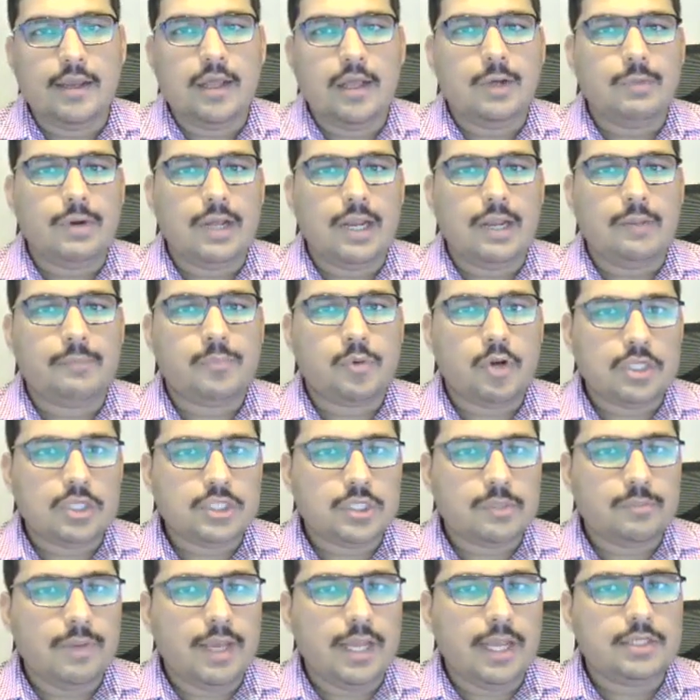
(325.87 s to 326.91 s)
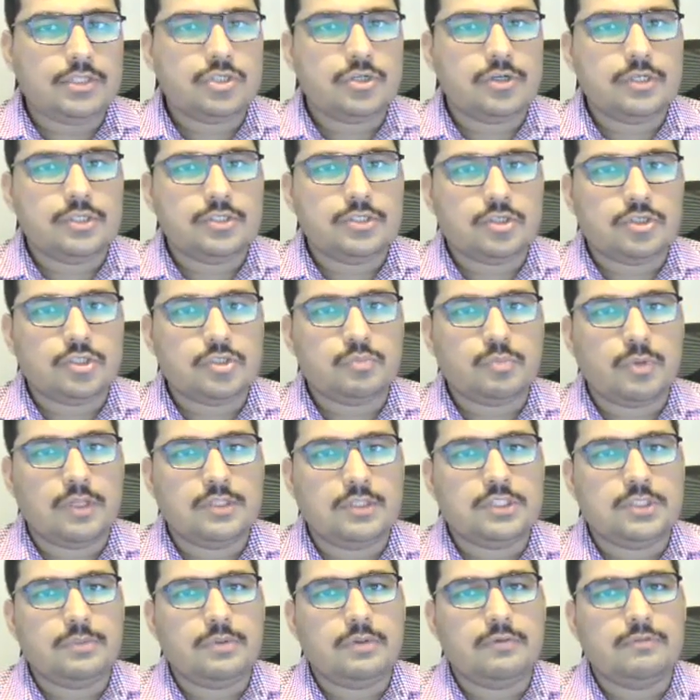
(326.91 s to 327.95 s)
While a project manager is
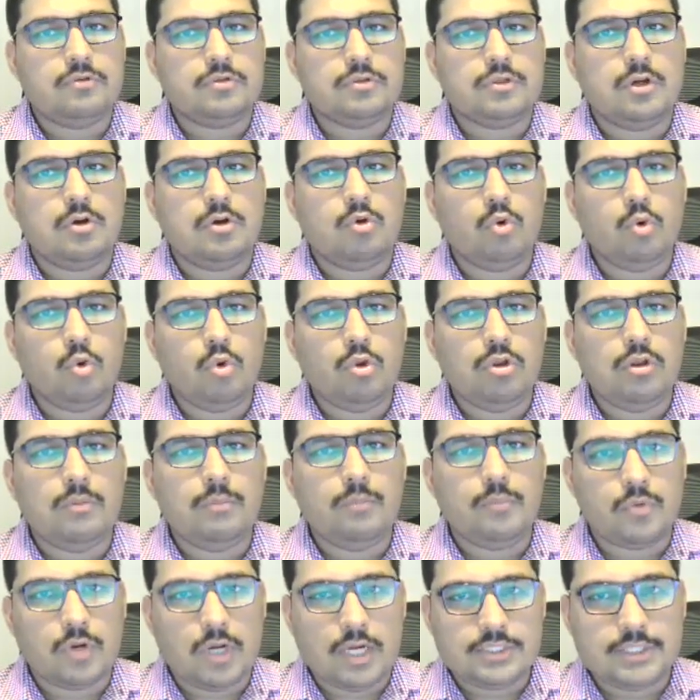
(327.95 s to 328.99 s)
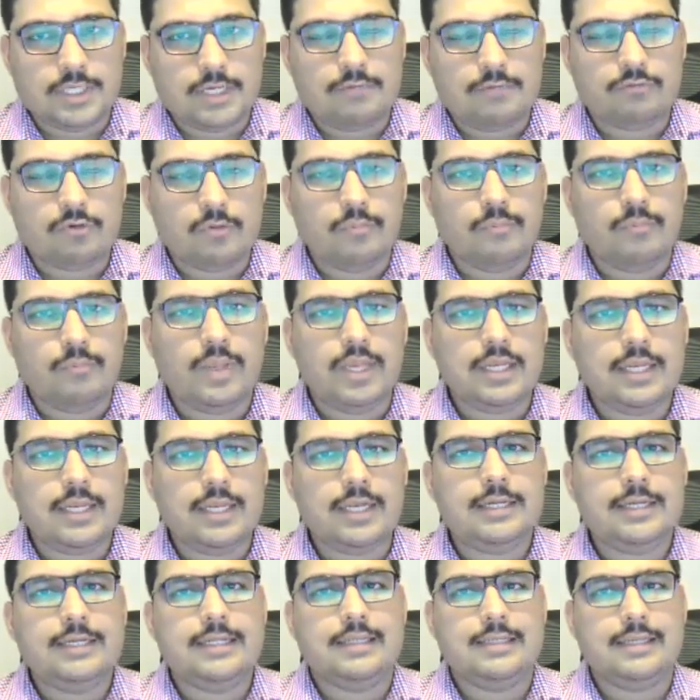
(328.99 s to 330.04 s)
responsible for the whole project from
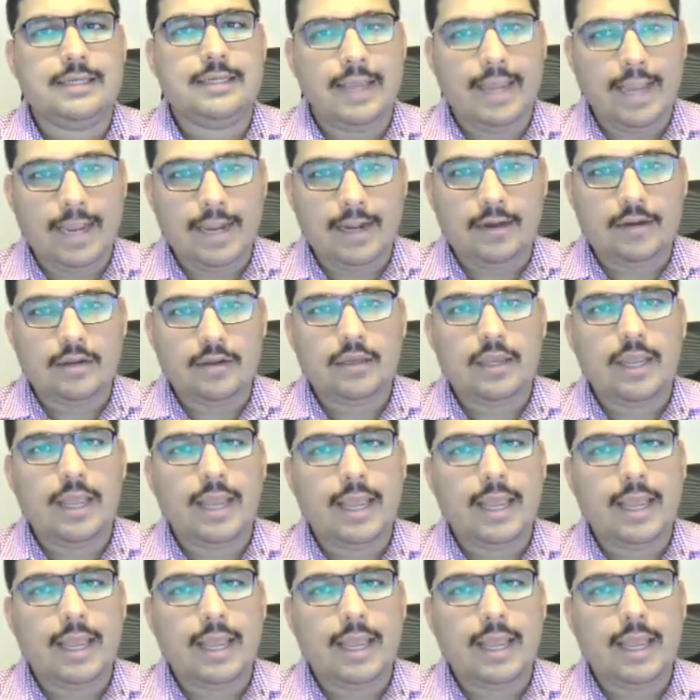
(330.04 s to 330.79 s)
beginning till the end,